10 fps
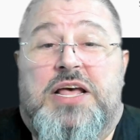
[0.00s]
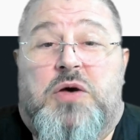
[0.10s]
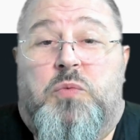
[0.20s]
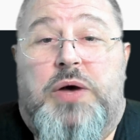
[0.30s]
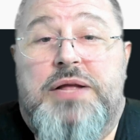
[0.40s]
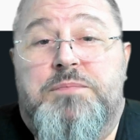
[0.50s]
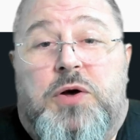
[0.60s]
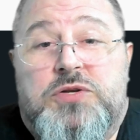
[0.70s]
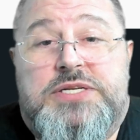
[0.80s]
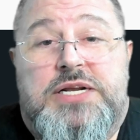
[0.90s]
When
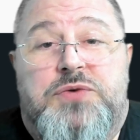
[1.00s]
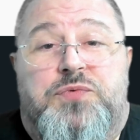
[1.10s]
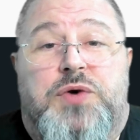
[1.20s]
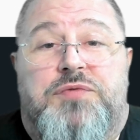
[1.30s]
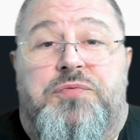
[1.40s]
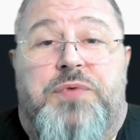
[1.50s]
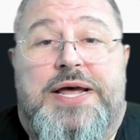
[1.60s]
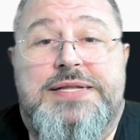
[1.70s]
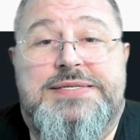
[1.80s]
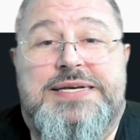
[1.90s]
mostly if you have
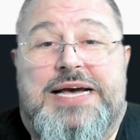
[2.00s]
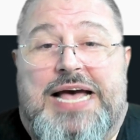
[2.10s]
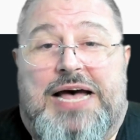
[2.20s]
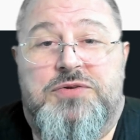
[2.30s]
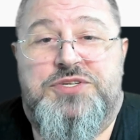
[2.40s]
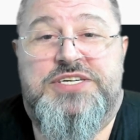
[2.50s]
friends in country